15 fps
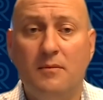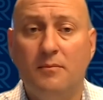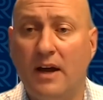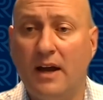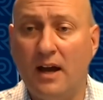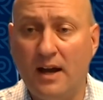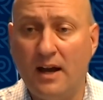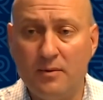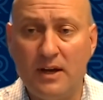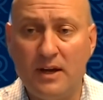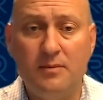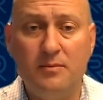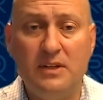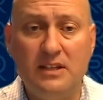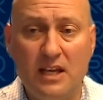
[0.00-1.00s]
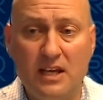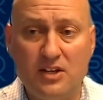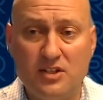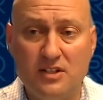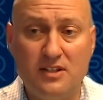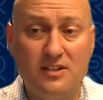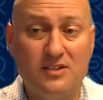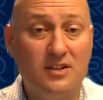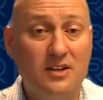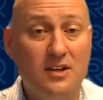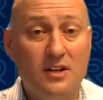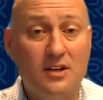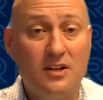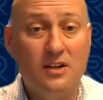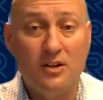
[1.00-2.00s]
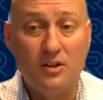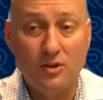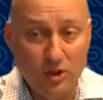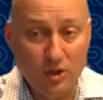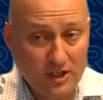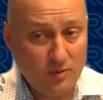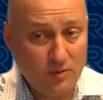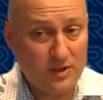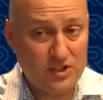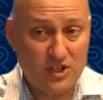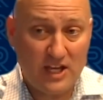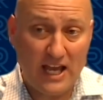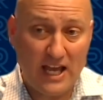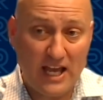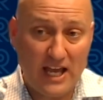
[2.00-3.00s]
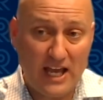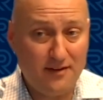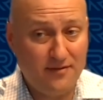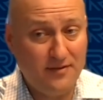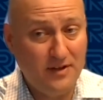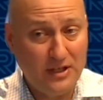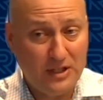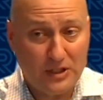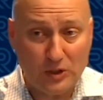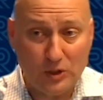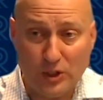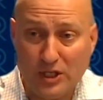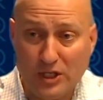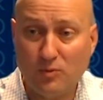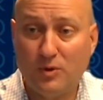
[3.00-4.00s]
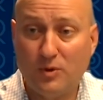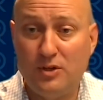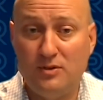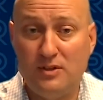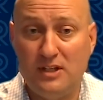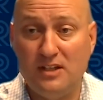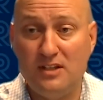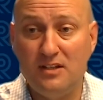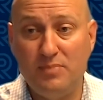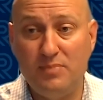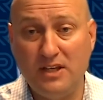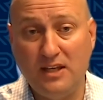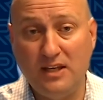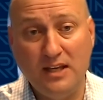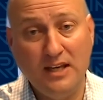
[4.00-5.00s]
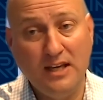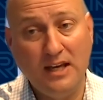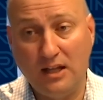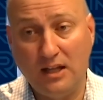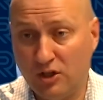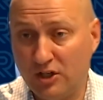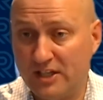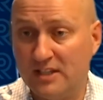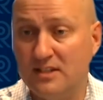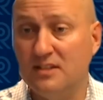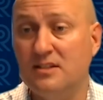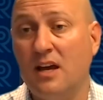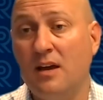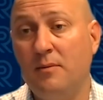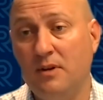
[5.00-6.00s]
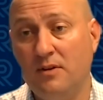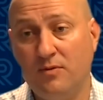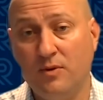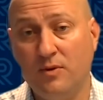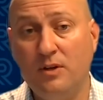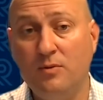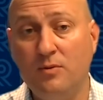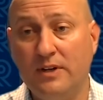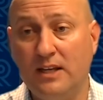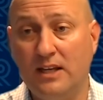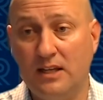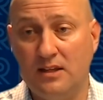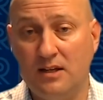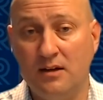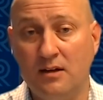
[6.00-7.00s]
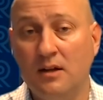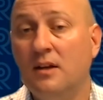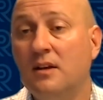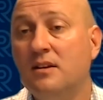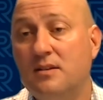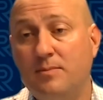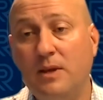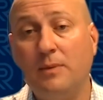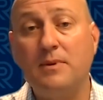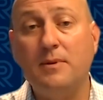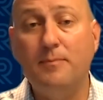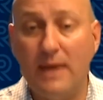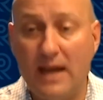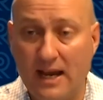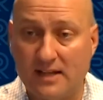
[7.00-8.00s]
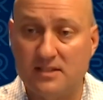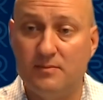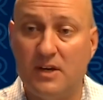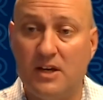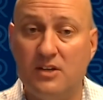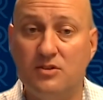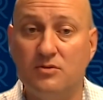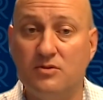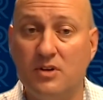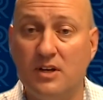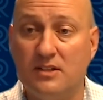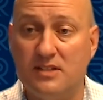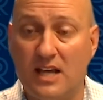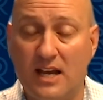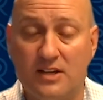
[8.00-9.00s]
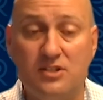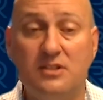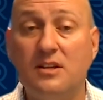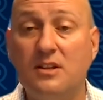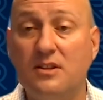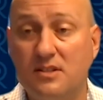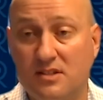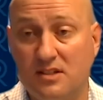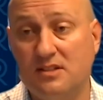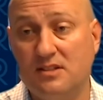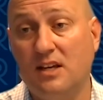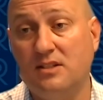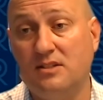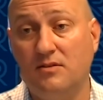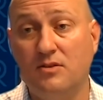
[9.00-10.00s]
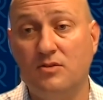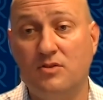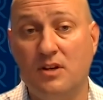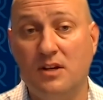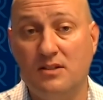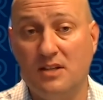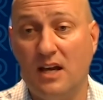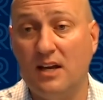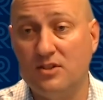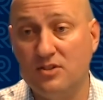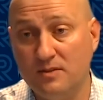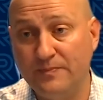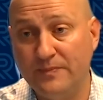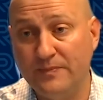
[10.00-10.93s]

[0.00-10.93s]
My high recommendation is look at what you have, look at where you need to be, and look at the timing of where you want to get there to be able to maximize your transaction and the success of your transaction.